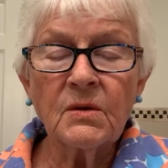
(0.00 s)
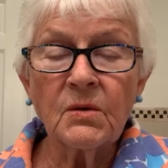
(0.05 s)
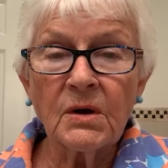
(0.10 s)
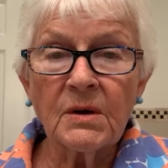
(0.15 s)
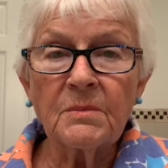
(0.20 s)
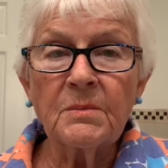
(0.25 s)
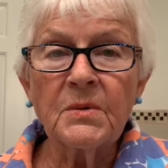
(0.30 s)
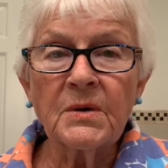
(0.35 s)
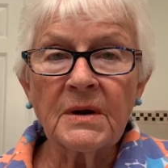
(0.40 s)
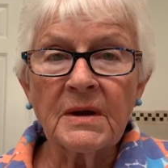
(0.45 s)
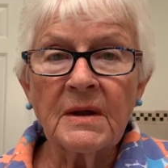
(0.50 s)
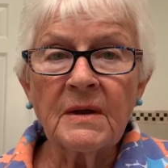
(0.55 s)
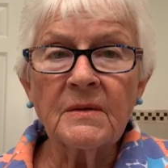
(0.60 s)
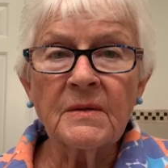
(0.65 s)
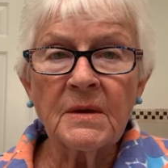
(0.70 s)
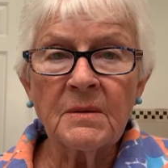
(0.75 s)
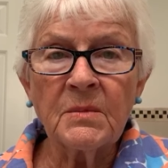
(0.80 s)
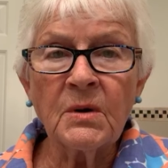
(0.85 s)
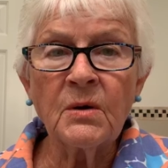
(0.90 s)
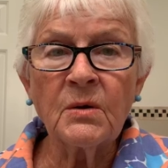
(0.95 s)
You are
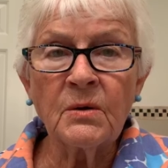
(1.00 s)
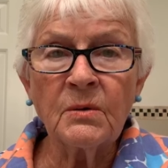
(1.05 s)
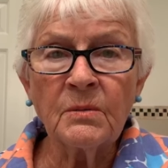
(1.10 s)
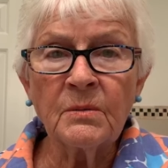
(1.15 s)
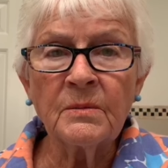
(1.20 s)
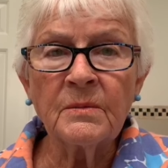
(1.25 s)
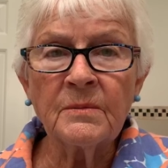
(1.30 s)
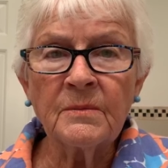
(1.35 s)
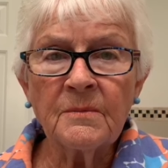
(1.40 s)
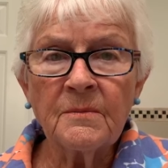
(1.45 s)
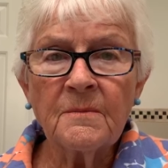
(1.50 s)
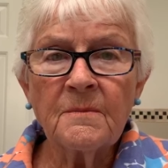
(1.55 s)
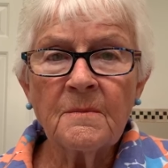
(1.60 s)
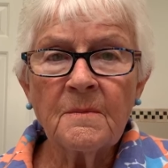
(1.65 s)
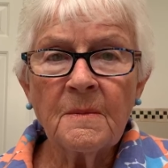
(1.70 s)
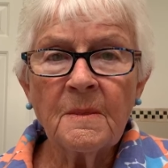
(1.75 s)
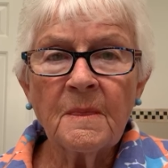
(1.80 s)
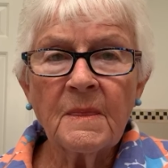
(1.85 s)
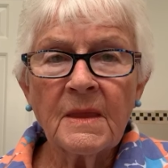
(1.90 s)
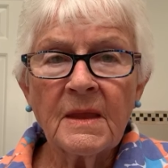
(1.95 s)
bringing them home.
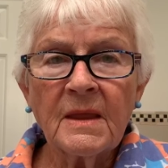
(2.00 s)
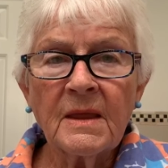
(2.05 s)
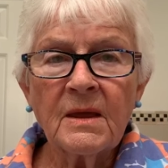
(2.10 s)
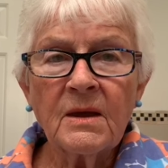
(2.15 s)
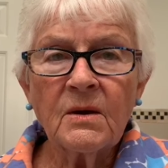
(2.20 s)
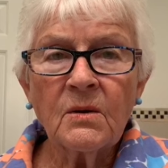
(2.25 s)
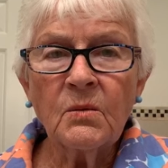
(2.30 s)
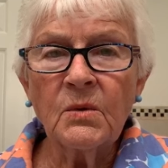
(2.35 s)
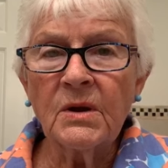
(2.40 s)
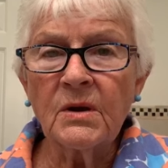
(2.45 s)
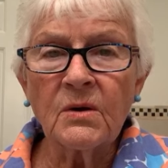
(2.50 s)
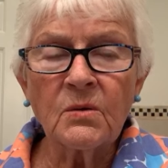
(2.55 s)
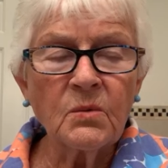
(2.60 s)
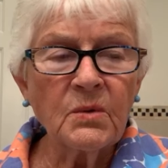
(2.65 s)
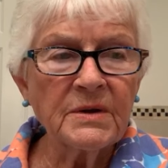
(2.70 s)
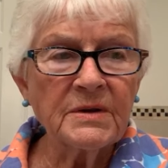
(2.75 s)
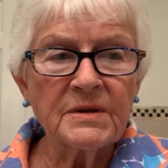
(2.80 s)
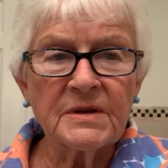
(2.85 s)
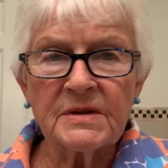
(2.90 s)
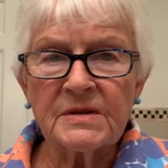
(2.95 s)
We are
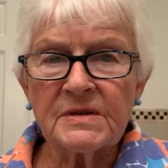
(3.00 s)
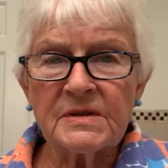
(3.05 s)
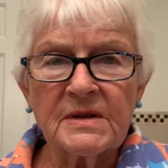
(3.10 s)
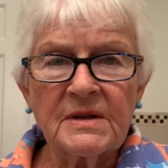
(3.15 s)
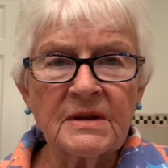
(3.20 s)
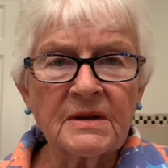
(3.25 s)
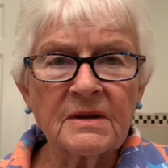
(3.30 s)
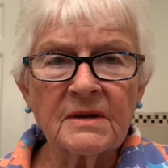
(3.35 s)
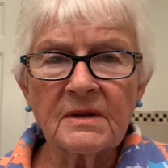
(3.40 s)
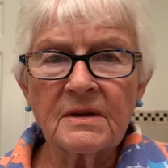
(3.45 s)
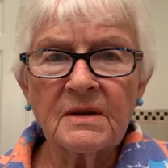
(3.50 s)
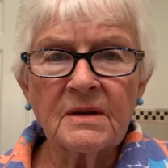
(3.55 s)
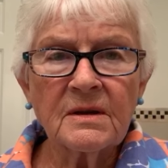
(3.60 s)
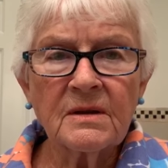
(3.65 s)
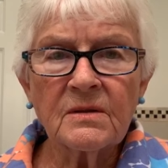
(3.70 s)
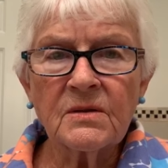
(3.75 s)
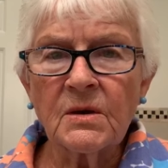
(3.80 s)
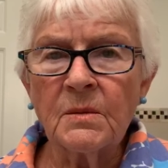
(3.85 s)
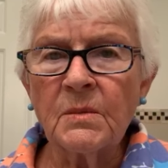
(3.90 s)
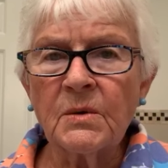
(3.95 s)
witnessing
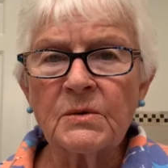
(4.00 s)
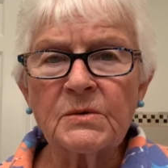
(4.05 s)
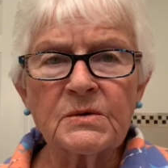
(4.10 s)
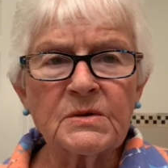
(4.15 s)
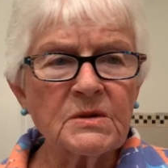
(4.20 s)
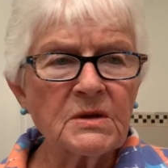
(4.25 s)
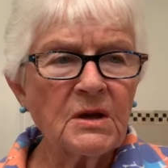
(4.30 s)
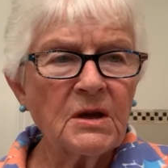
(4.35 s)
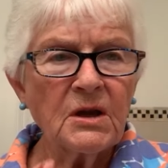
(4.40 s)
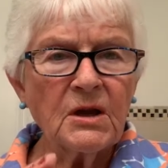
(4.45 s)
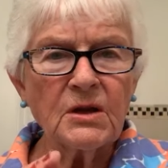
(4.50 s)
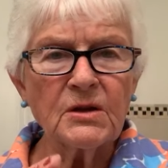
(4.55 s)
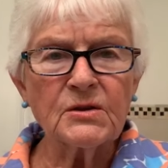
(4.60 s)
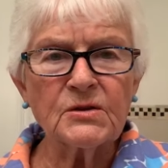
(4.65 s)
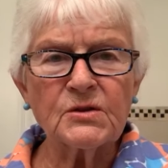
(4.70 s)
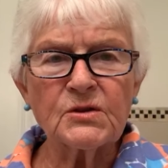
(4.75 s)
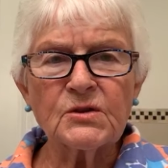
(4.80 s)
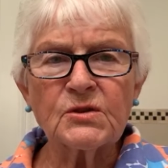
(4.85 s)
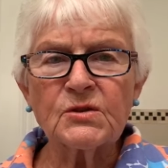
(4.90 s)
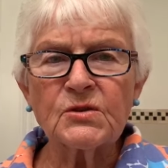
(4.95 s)
the most
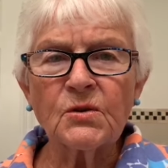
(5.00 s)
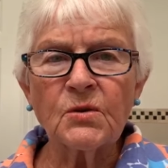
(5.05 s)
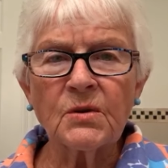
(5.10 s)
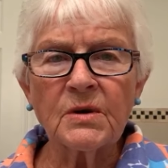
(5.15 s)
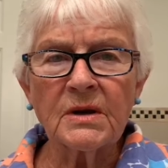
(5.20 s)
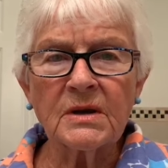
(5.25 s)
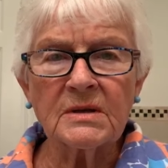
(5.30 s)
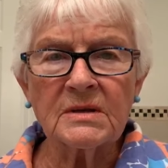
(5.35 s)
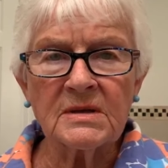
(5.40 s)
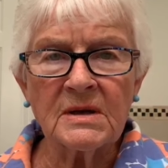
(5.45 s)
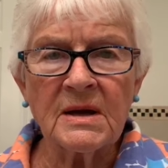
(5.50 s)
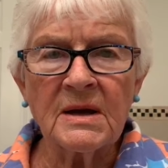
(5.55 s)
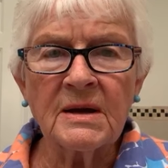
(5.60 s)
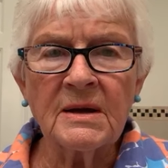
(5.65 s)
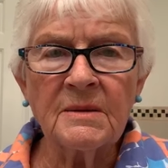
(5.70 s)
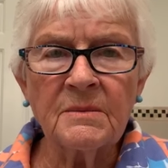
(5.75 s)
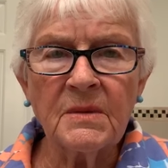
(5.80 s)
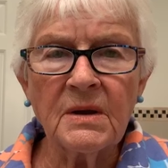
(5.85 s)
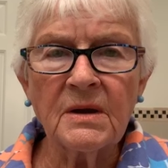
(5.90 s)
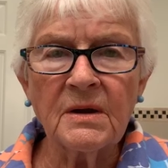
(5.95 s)
historic
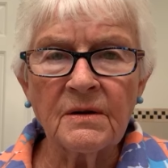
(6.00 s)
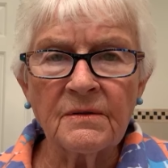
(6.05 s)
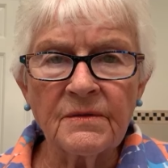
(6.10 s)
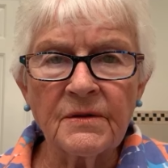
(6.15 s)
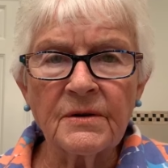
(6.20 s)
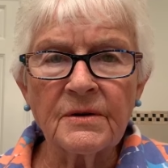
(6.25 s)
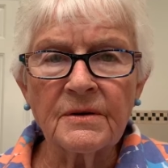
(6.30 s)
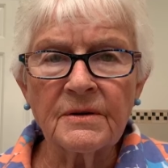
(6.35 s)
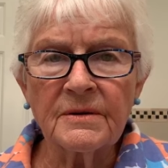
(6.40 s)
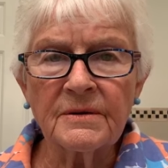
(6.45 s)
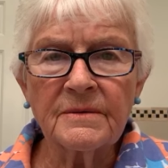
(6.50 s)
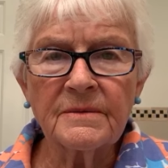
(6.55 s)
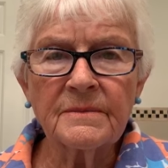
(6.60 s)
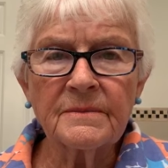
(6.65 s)
time ever.